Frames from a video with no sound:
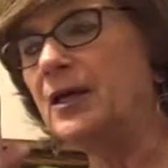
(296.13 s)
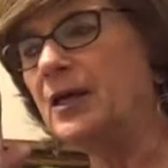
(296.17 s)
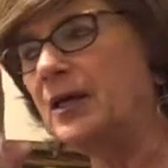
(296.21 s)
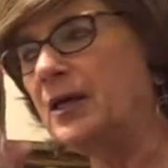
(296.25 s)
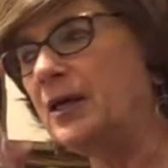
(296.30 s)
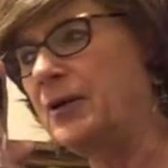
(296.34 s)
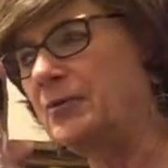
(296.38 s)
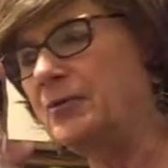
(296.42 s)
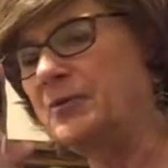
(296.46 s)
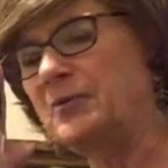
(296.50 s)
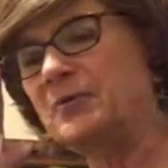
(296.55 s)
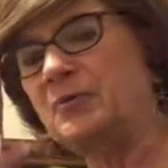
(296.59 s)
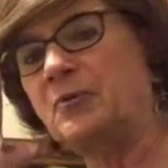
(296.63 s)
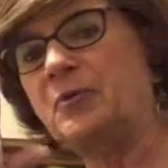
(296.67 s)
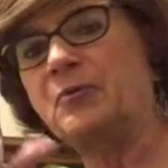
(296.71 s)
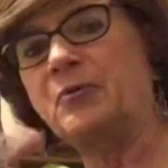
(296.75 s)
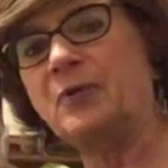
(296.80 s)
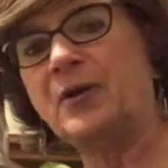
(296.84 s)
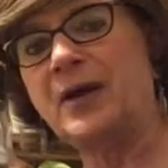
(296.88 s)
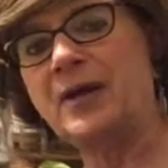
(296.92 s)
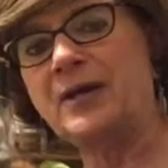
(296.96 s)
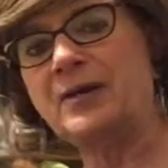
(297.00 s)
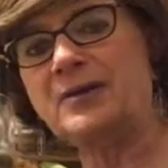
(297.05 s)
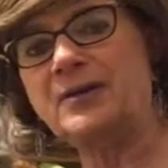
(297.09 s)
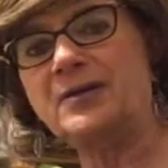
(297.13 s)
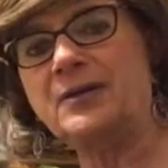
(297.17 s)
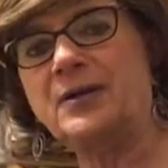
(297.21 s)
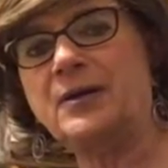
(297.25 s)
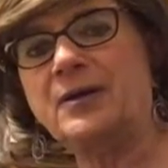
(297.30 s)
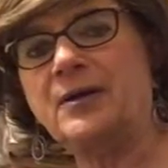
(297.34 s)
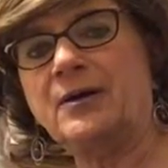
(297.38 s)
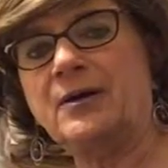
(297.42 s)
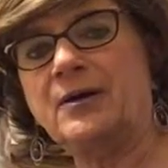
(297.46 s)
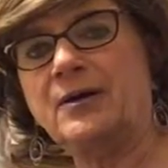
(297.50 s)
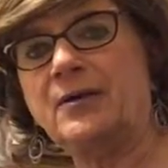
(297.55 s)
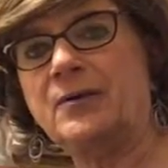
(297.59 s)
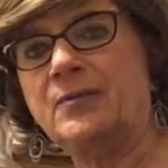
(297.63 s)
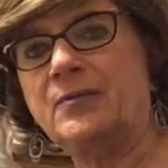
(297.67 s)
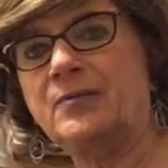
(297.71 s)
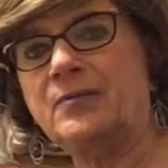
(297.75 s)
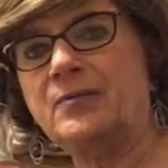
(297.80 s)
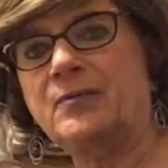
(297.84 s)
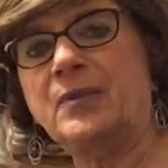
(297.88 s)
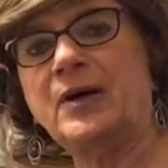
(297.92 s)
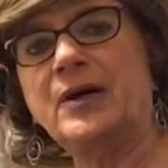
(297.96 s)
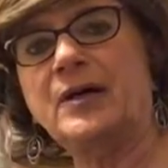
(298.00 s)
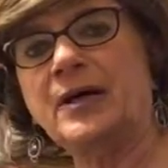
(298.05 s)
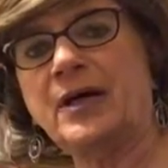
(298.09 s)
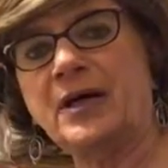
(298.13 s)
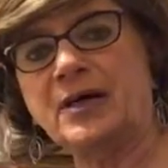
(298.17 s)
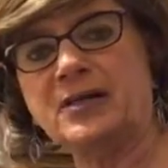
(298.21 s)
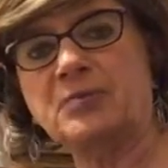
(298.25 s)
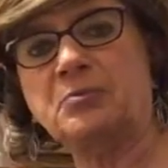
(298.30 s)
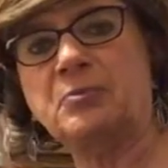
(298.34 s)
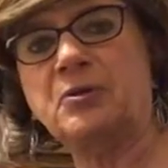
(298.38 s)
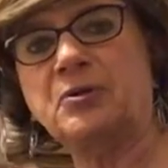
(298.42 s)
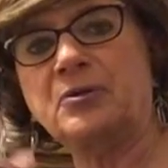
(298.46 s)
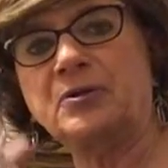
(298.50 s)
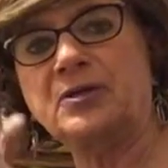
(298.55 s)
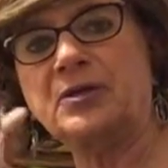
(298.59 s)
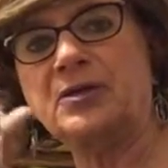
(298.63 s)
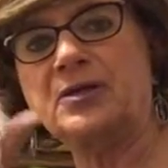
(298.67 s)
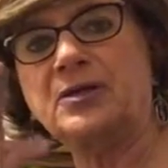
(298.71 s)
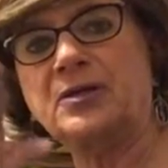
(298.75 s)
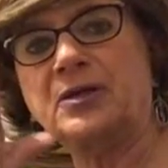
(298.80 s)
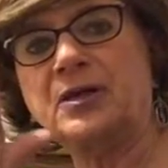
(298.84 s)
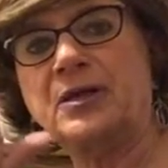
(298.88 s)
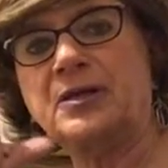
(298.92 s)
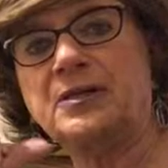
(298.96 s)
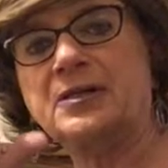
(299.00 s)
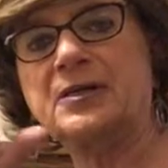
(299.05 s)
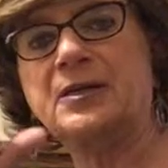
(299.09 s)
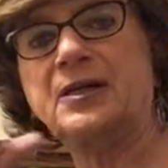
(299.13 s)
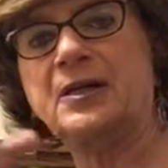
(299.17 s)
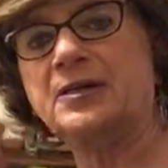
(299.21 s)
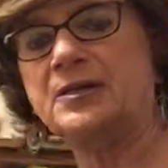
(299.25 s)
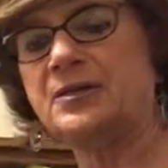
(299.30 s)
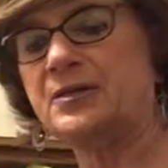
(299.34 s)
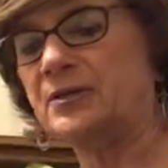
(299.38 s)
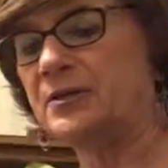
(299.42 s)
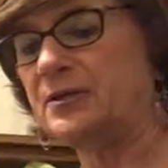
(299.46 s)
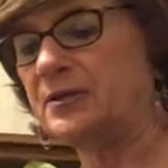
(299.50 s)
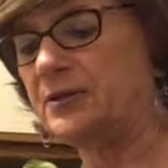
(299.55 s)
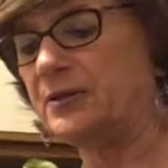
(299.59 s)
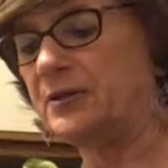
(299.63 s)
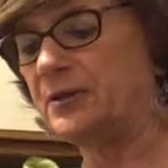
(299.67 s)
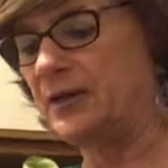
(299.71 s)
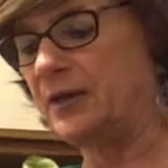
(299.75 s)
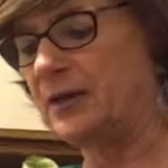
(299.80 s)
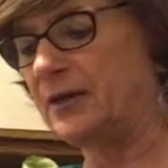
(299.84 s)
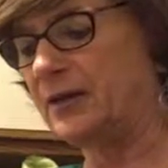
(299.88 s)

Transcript: it's been ranked by experts as an excellent